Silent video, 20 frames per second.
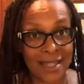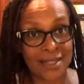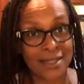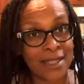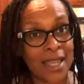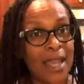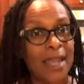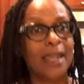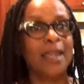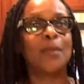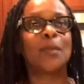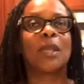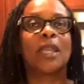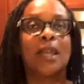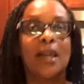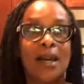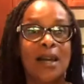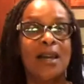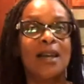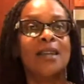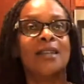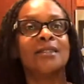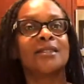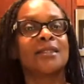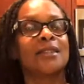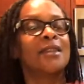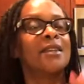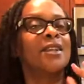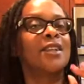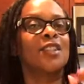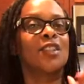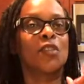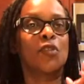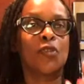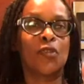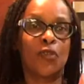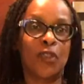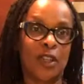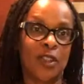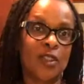excited because the
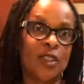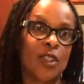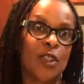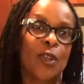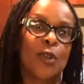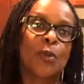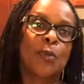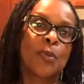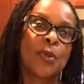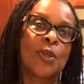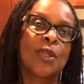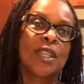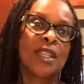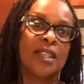first cookbook